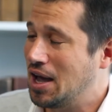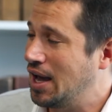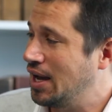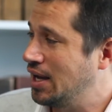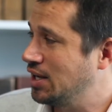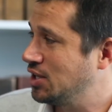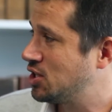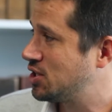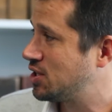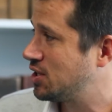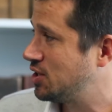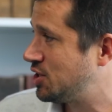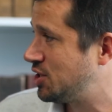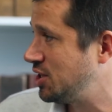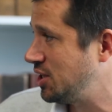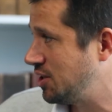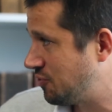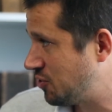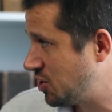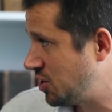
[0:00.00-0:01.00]
as
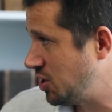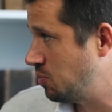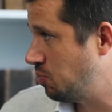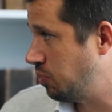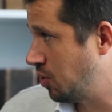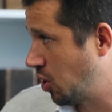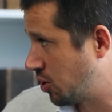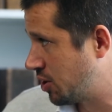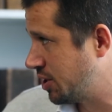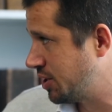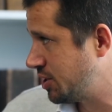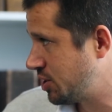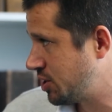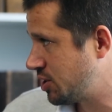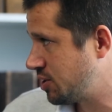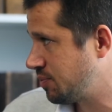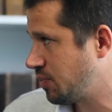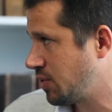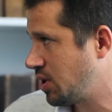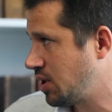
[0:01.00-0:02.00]
CFC
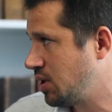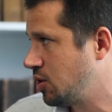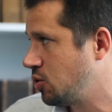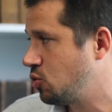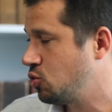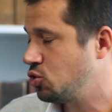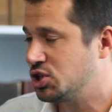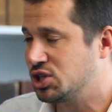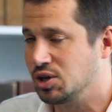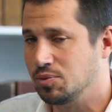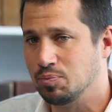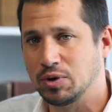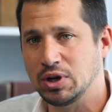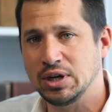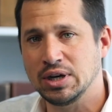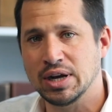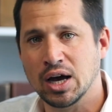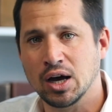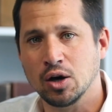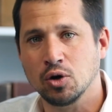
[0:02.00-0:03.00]
blockers, because
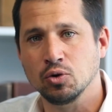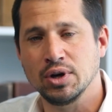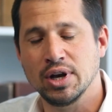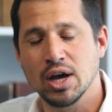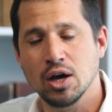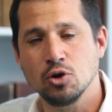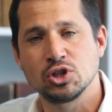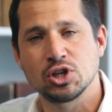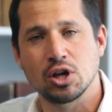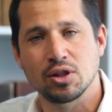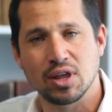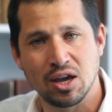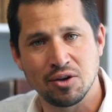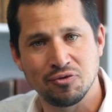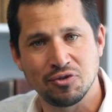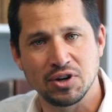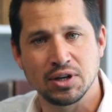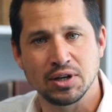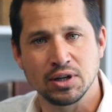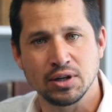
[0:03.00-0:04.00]
simply now no South
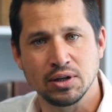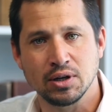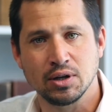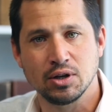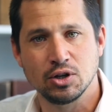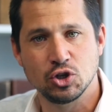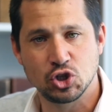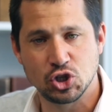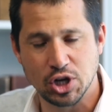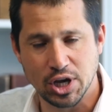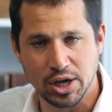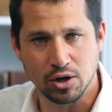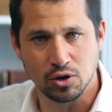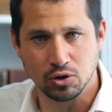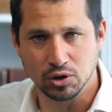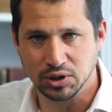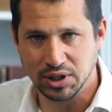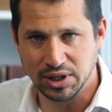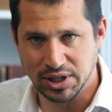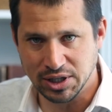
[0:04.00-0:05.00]
African
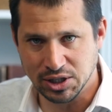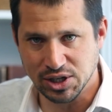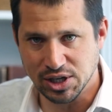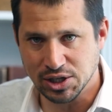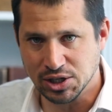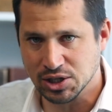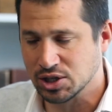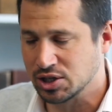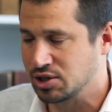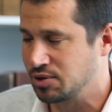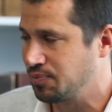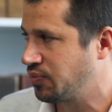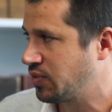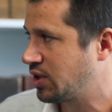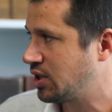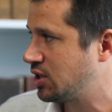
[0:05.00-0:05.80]
shareholder exists.